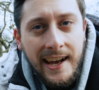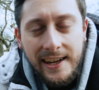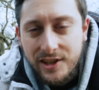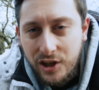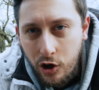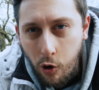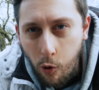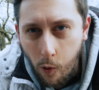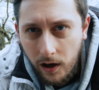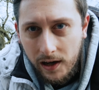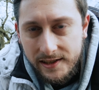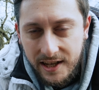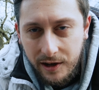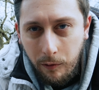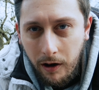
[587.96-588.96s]
It's a
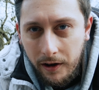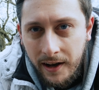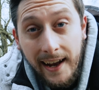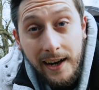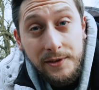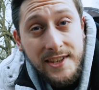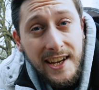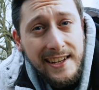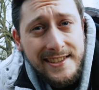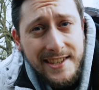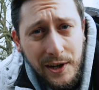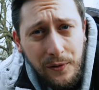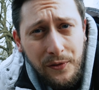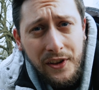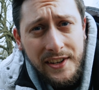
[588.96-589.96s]
quality one. And I'll say
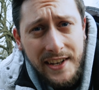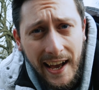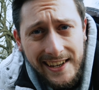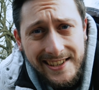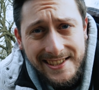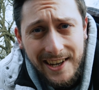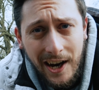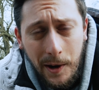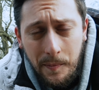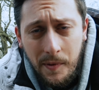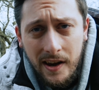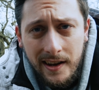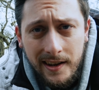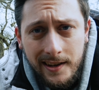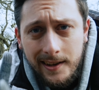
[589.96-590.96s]
until the next time,
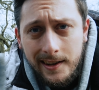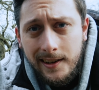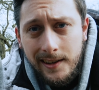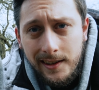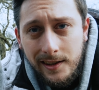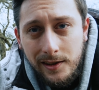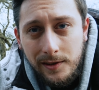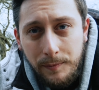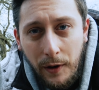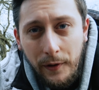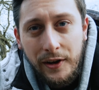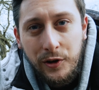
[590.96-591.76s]
Merry